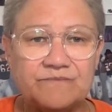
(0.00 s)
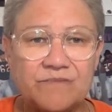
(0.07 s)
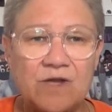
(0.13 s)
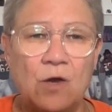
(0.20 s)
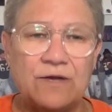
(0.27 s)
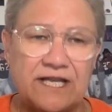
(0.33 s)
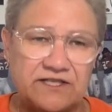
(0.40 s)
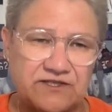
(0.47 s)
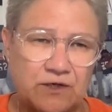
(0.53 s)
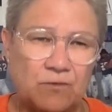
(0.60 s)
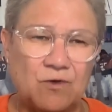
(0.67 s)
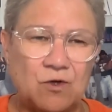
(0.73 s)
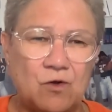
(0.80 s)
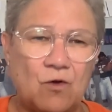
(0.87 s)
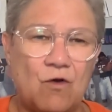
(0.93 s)
okay, so
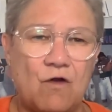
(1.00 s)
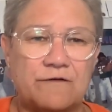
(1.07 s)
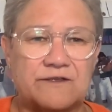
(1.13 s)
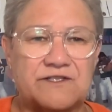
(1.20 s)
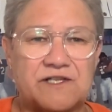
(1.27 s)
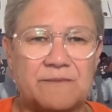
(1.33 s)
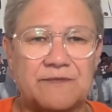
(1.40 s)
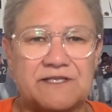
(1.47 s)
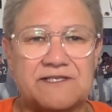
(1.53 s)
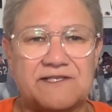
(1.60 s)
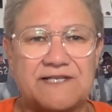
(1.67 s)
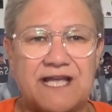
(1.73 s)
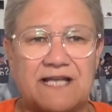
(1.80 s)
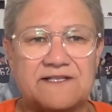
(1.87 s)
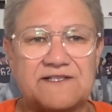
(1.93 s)
we'll go over some of the
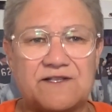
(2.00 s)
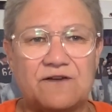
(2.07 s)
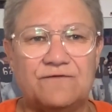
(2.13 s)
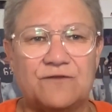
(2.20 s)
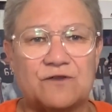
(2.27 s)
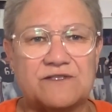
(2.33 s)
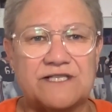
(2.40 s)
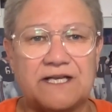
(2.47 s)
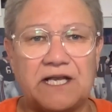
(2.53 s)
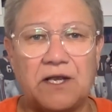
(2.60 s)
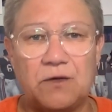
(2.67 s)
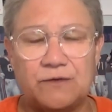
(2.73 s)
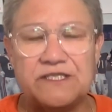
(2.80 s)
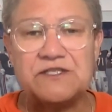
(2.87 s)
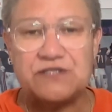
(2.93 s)
stats, though, first. Like I
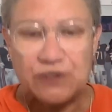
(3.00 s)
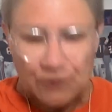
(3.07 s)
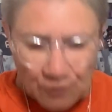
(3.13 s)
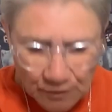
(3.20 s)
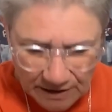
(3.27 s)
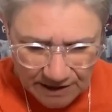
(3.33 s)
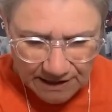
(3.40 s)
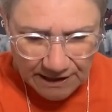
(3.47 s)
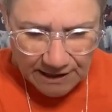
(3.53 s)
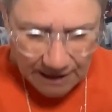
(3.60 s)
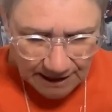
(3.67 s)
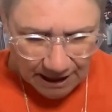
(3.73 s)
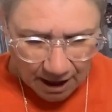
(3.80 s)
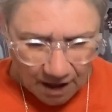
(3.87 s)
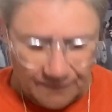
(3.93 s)
always do,
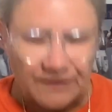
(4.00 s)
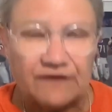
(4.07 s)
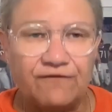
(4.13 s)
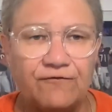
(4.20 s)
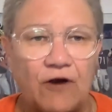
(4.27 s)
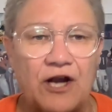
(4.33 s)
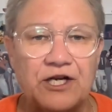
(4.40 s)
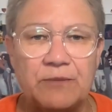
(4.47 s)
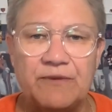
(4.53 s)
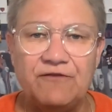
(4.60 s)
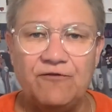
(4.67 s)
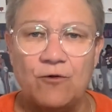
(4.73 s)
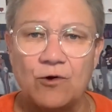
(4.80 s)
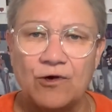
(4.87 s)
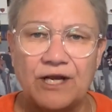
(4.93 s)
the Friday
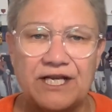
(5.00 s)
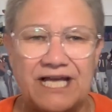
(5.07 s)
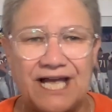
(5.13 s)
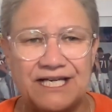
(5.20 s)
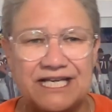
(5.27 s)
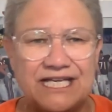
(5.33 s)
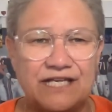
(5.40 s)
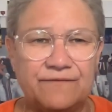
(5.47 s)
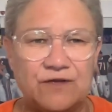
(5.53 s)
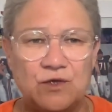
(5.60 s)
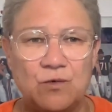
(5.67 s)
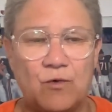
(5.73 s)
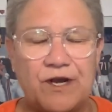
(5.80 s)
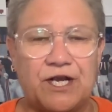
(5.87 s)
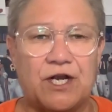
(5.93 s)
before, I kind of give
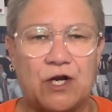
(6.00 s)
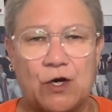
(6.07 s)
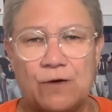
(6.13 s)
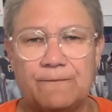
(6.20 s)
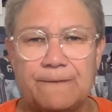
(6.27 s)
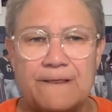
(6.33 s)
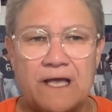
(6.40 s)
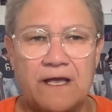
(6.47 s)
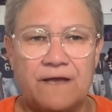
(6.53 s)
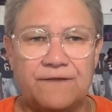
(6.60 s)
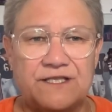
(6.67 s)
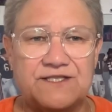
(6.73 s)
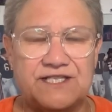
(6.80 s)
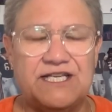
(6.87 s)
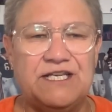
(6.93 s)
you where
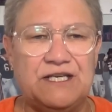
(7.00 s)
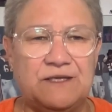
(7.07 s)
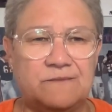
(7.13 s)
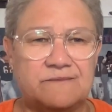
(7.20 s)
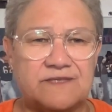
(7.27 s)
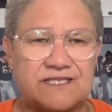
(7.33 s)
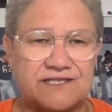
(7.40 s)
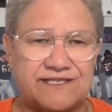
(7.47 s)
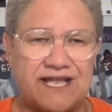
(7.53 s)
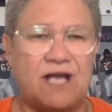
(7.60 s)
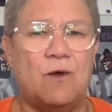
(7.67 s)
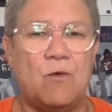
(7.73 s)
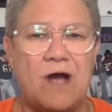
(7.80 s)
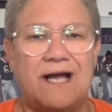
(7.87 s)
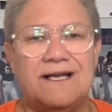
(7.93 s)
the teams,
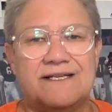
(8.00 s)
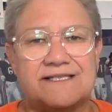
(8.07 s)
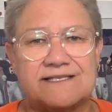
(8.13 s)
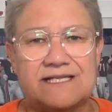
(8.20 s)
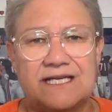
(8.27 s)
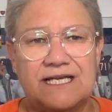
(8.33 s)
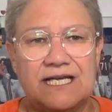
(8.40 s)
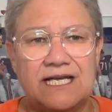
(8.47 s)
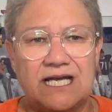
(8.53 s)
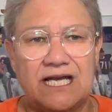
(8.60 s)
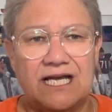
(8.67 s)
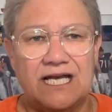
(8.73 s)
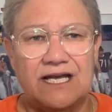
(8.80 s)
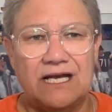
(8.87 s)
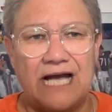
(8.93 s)
stat-wise,
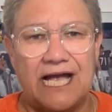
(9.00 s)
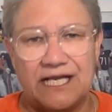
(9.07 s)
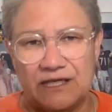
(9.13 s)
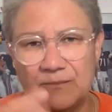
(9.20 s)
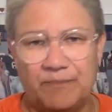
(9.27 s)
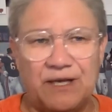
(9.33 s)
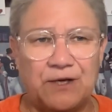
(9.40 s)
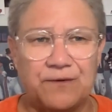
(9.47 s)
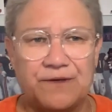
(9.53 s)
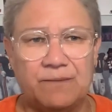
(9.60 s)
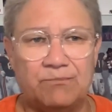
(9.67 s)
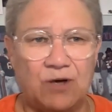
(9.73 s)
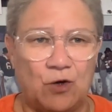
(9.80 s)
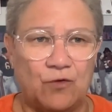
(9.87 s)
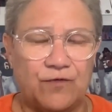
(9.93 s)
I compare
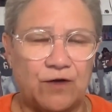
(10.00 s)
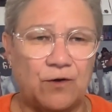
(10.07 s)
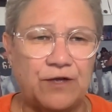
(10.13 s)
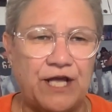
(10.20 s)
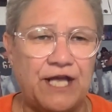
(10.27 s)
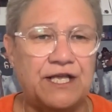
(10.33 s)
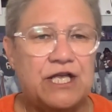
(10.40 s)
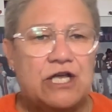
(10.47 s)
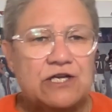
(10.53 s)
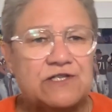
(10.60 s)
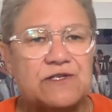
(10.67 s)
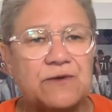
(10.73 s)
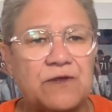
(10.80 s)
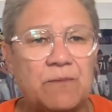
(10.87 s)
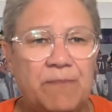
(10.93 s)
them both, okay?
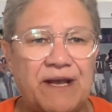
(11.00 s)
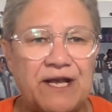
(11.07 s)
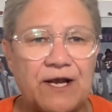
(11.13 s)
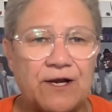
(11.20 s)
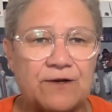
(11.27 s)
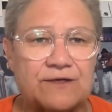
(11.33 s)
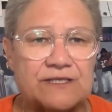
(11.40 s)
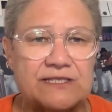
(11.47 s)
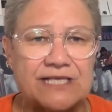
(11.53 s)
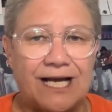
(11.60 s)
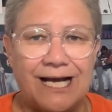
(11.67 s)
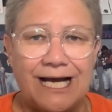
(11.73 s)
So the Bears,